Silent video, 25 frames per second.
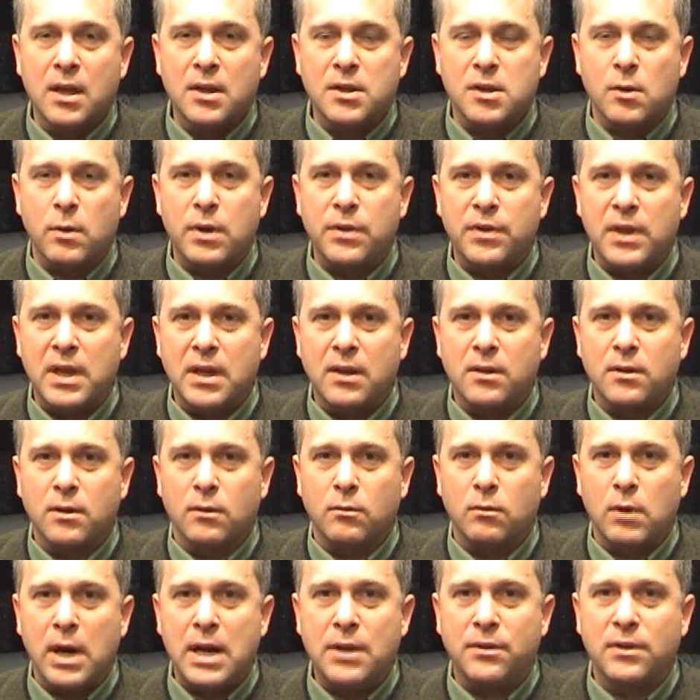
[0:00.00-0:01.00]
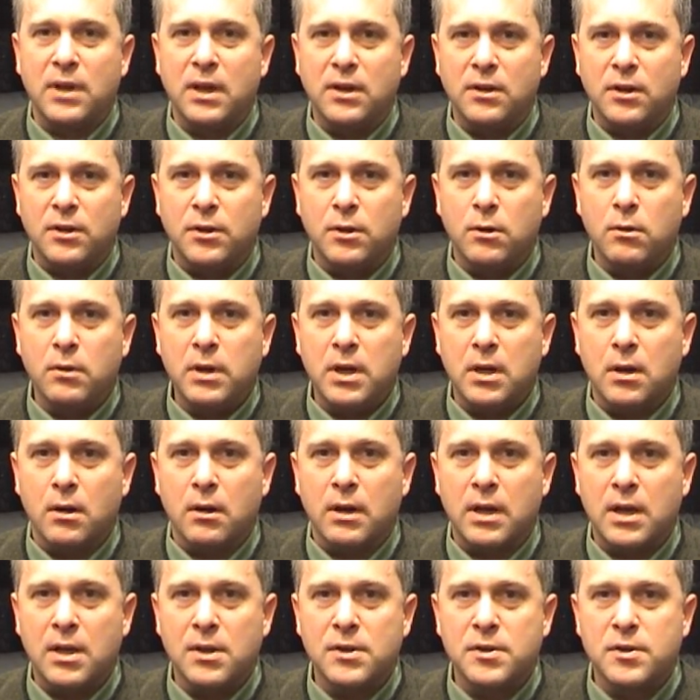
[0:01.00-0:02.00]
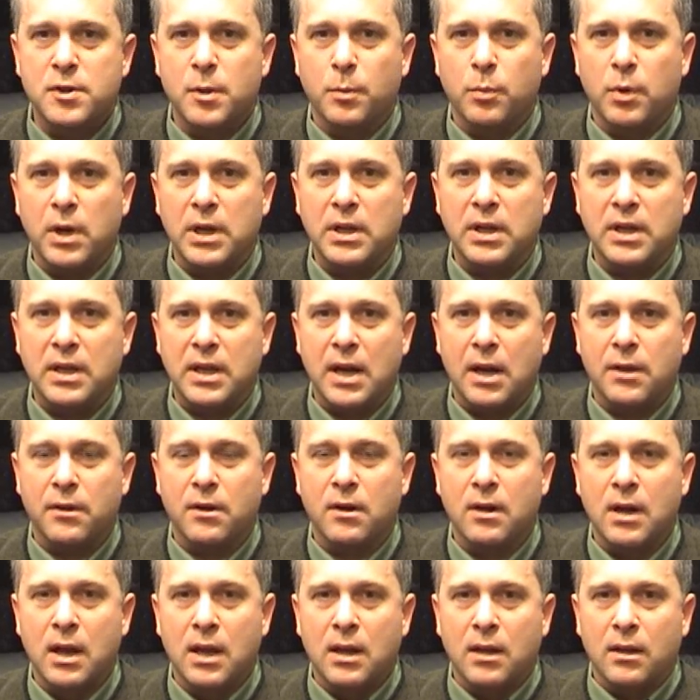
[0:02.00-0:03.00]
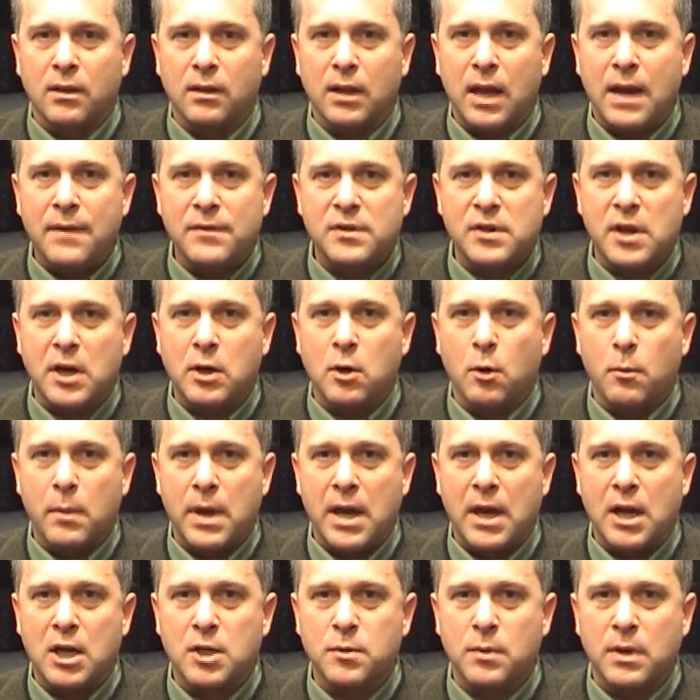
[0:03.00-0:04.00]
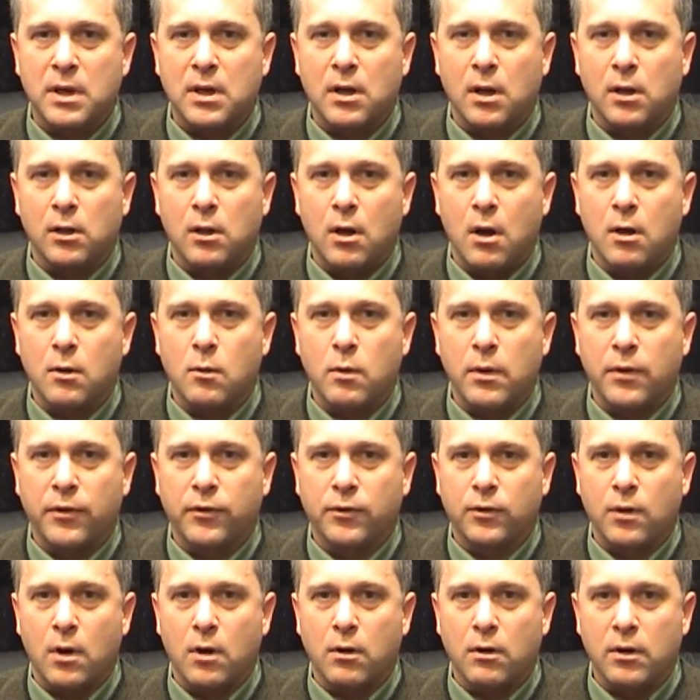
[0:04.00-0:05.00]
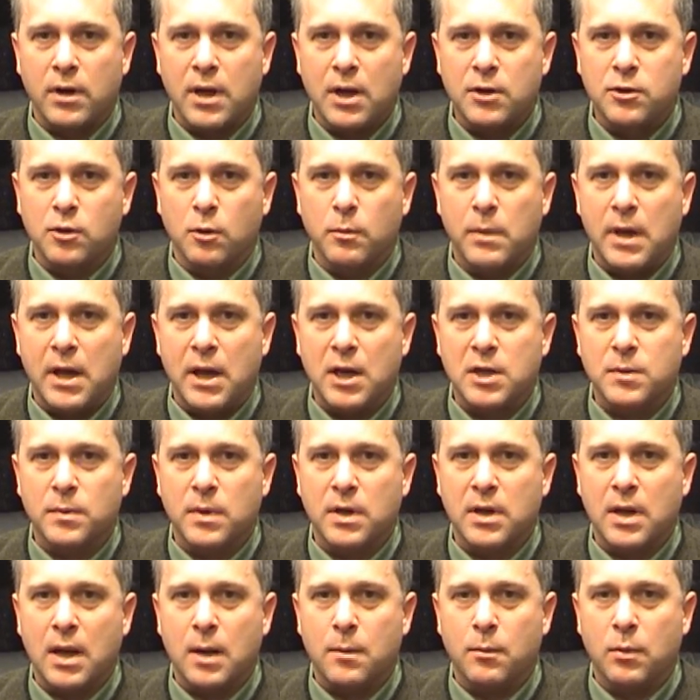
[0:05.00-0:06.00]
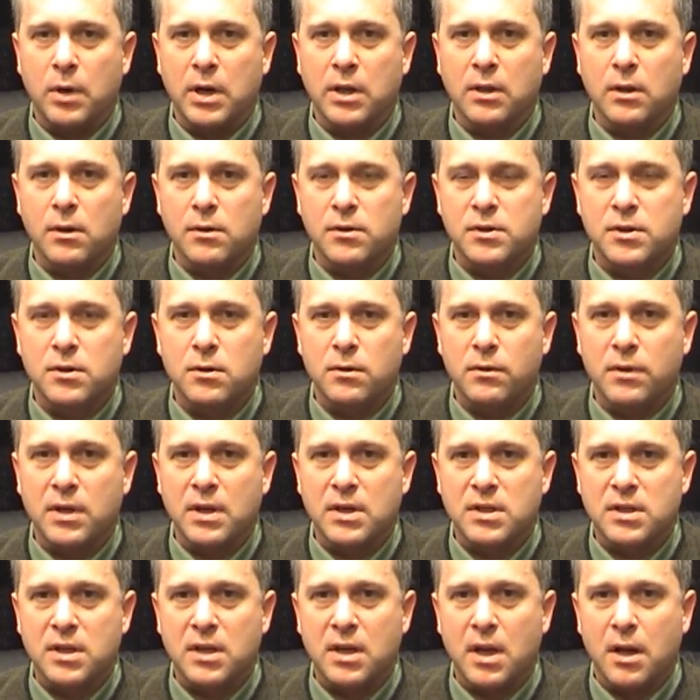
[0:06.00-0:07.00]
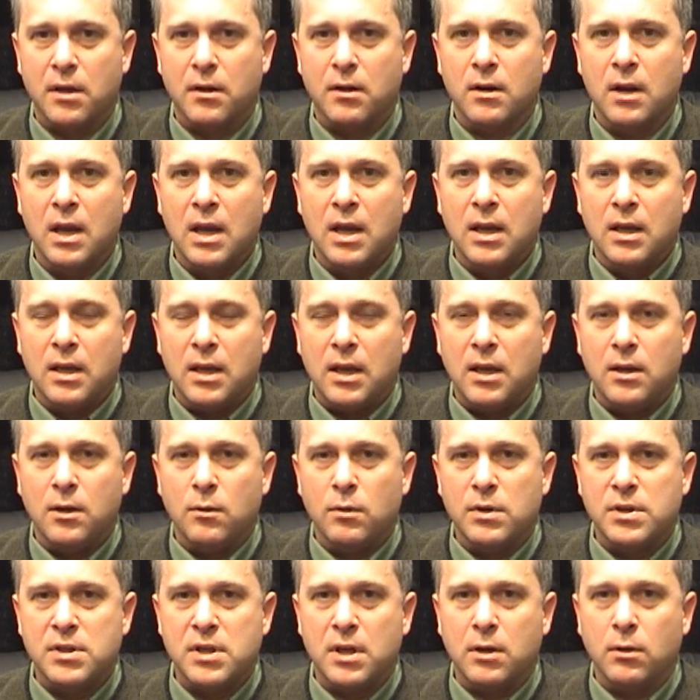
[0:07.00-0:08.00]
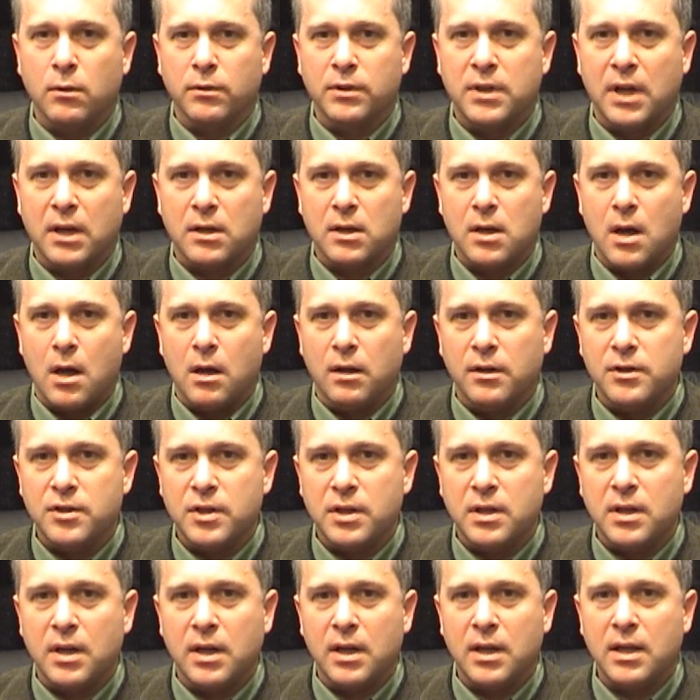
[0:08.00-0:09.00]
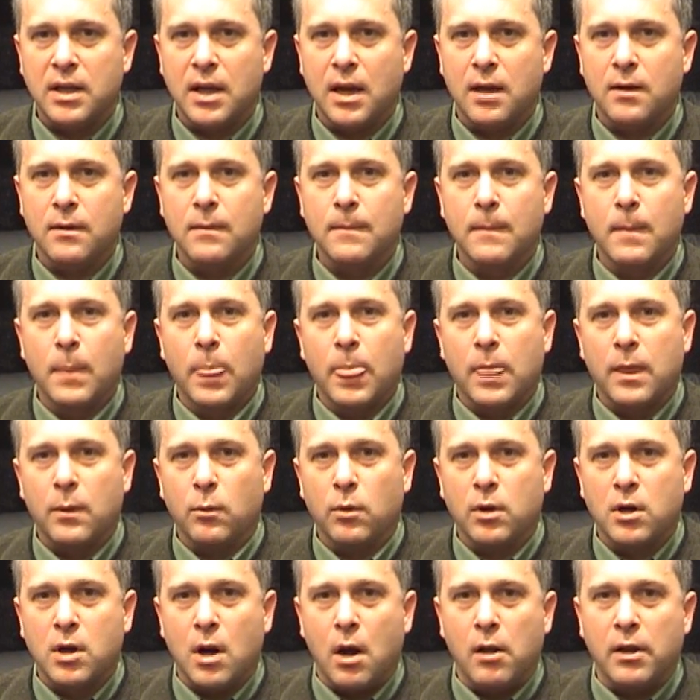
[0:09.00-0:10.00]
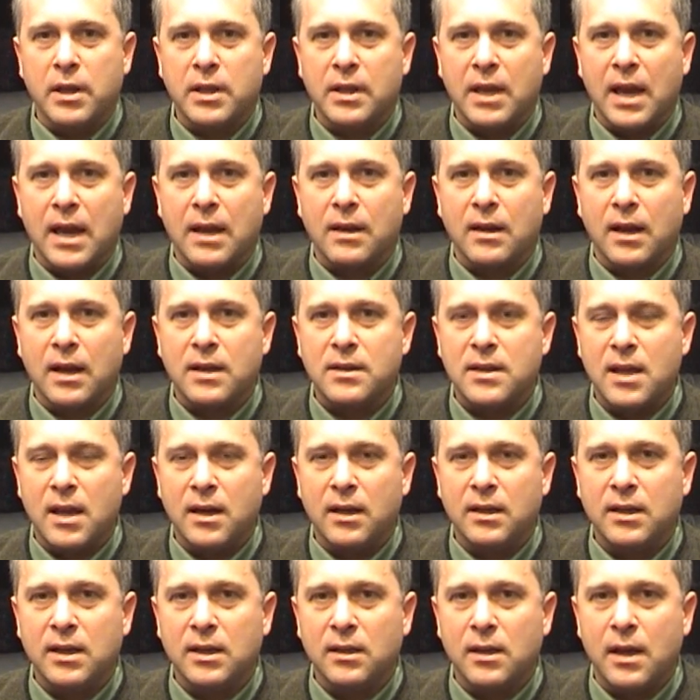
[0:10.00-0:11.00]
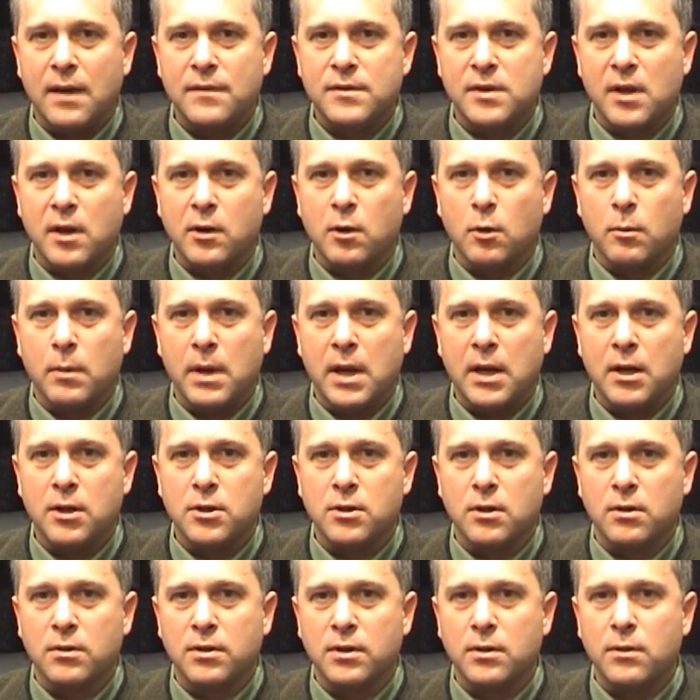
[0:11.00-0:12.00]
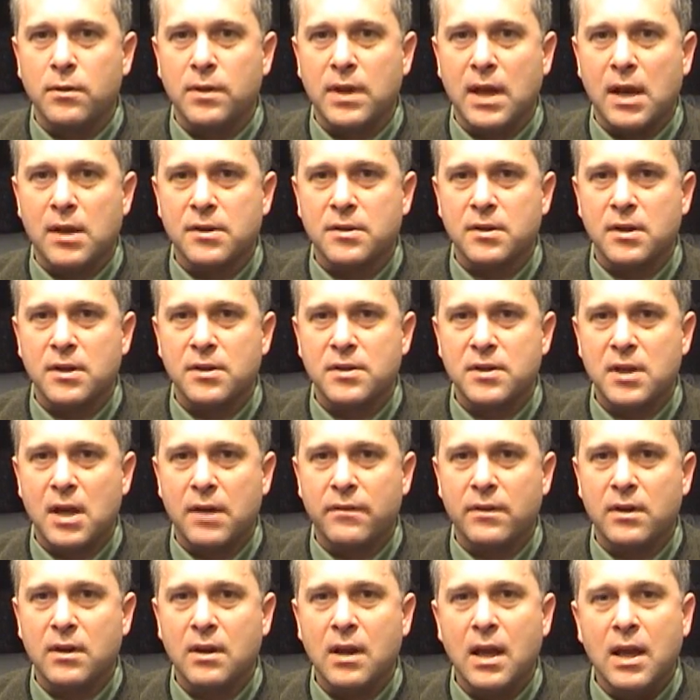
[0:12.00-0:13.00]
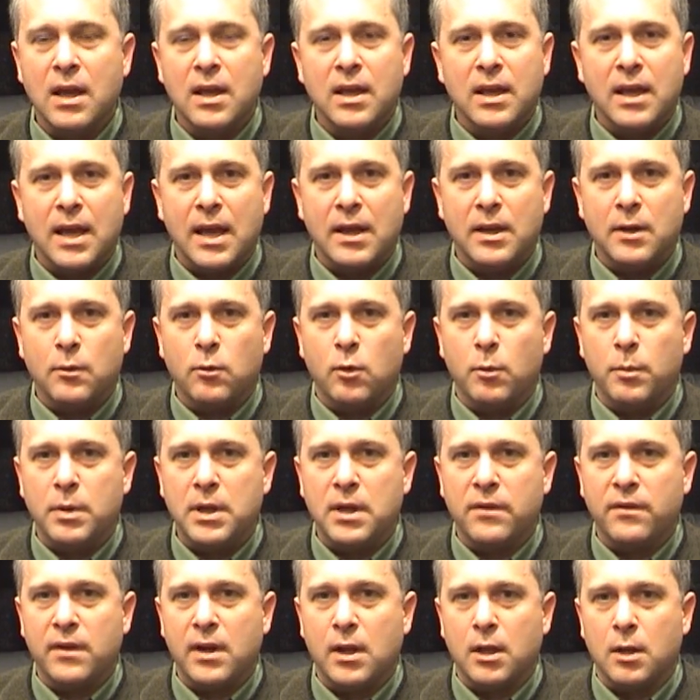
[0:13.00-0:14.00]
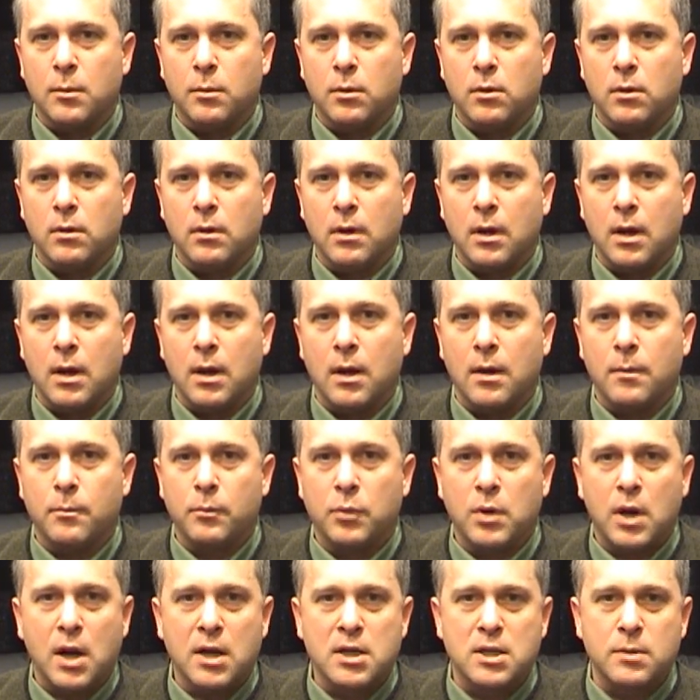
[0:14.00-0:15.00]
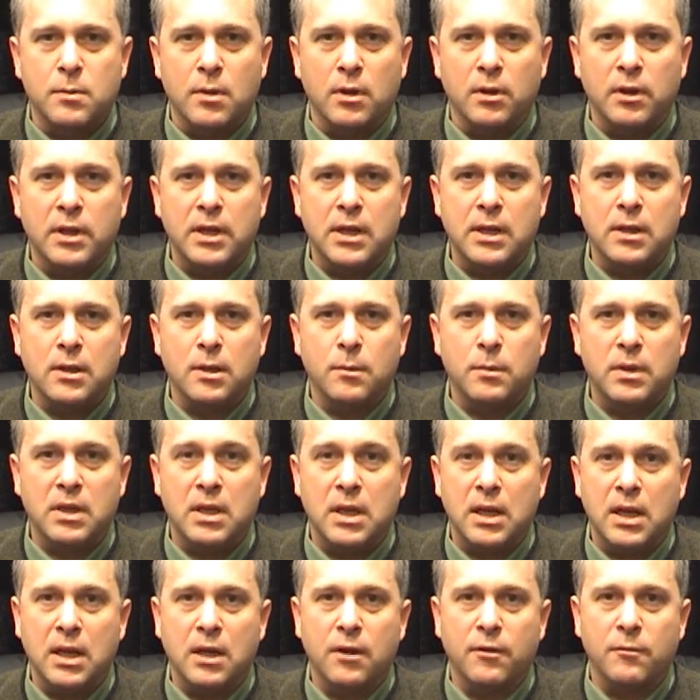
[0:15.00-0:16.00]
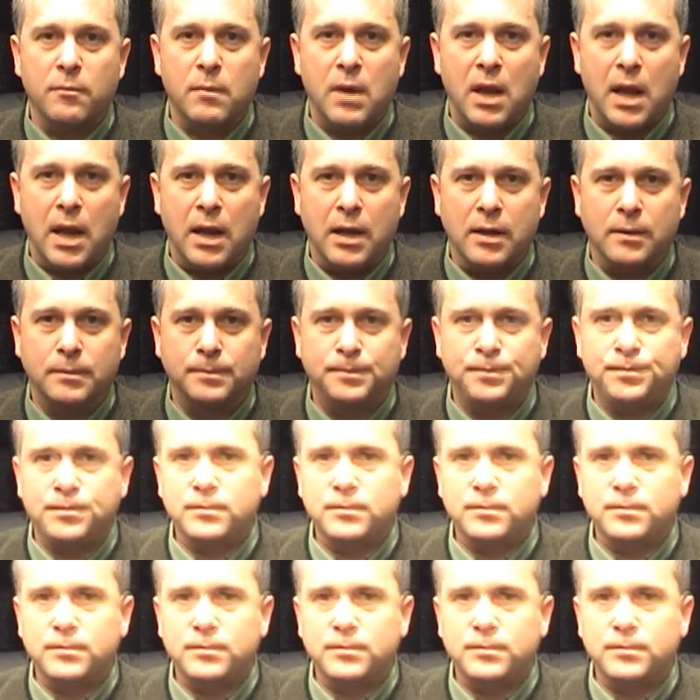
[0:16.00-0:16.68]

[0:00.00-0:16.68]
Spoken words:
So we think the right thing to do here is to bring together lifecycle management along with strong credential management and bring those two things together into a single technology. And again, we're calling that Identity Lifecycle Manager 2007, and it will be available approximately the beginning of May.